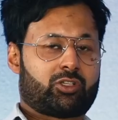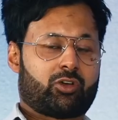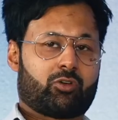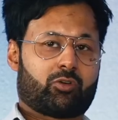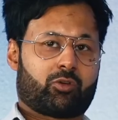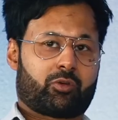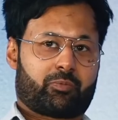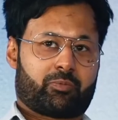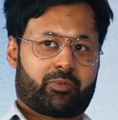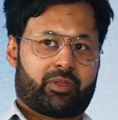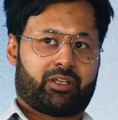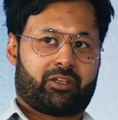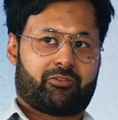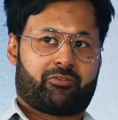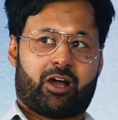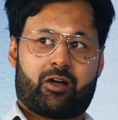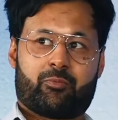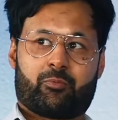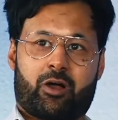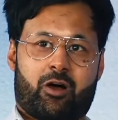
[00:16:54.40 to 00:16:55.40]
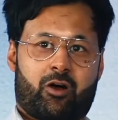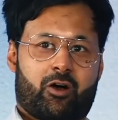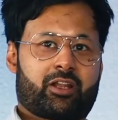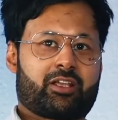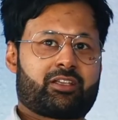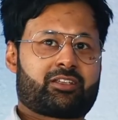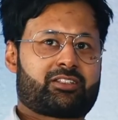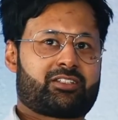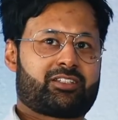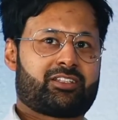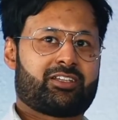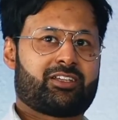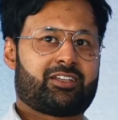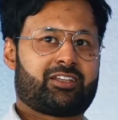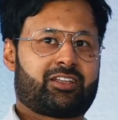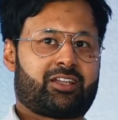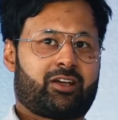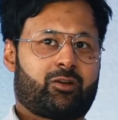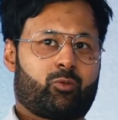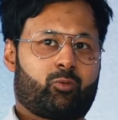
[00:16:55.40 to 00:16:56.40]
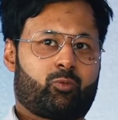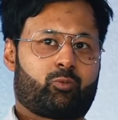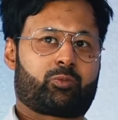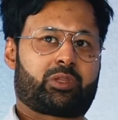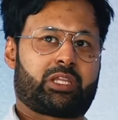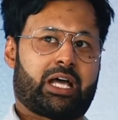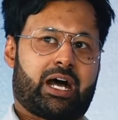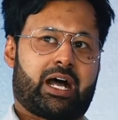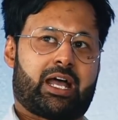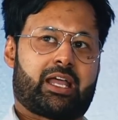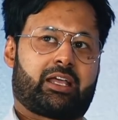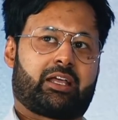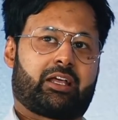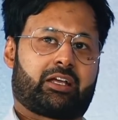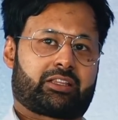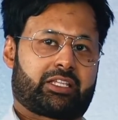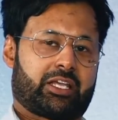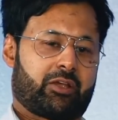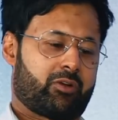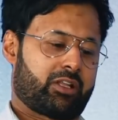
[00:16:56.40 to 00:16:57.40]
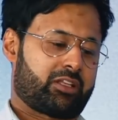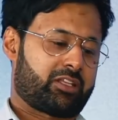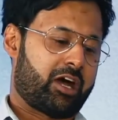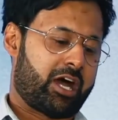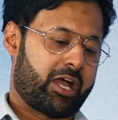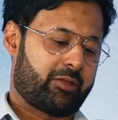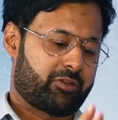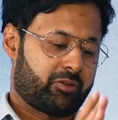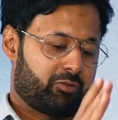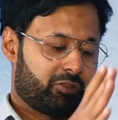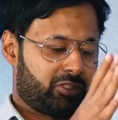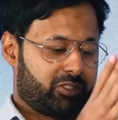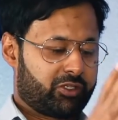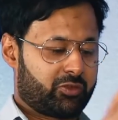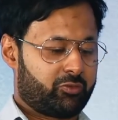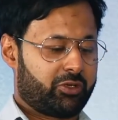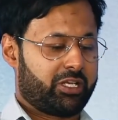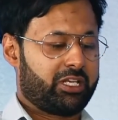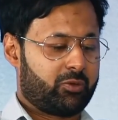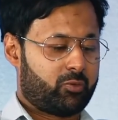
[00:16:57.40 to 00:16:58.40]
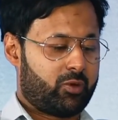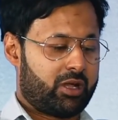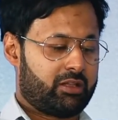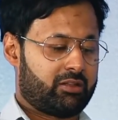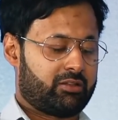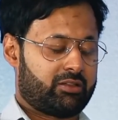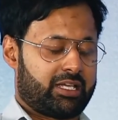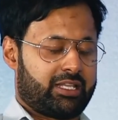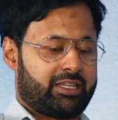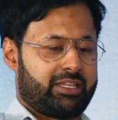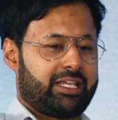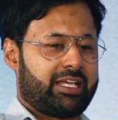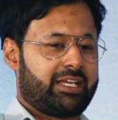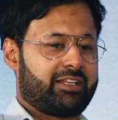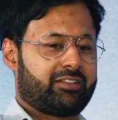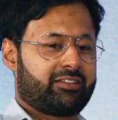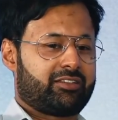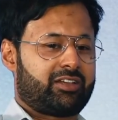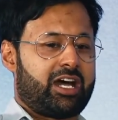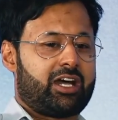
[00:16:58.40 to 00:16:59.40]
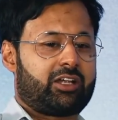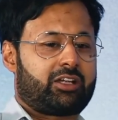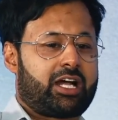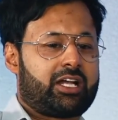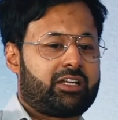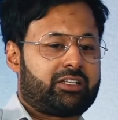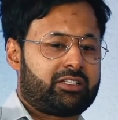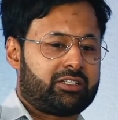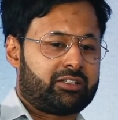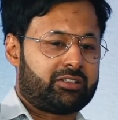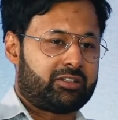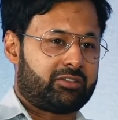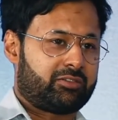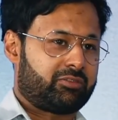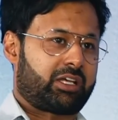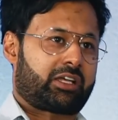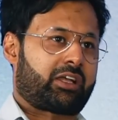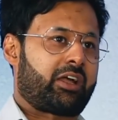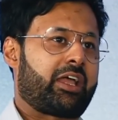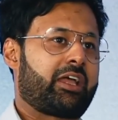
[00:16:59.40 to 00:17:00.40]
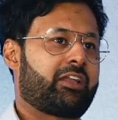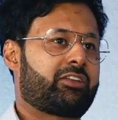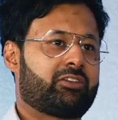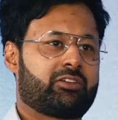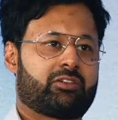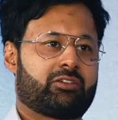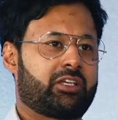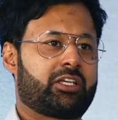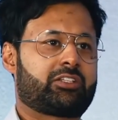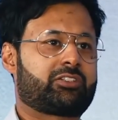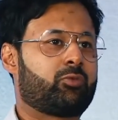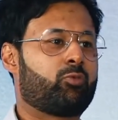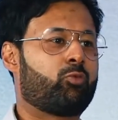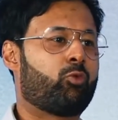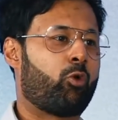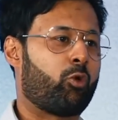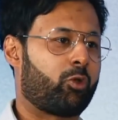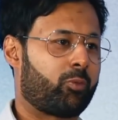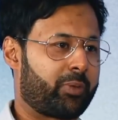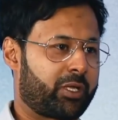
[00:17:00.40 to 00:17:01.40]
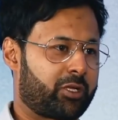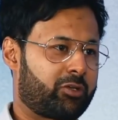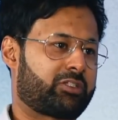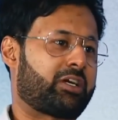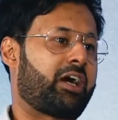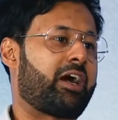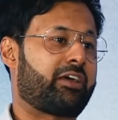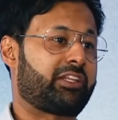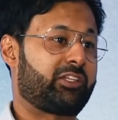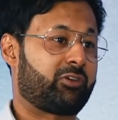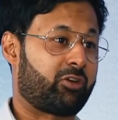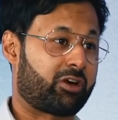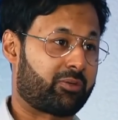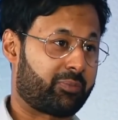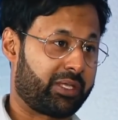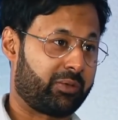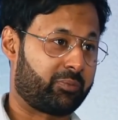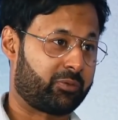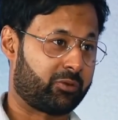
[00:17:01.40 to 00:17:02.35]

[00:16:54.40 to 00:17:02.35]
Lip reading: So if I'm honest, there were times I was doing really well and then I had hit a wall because I hired the wrong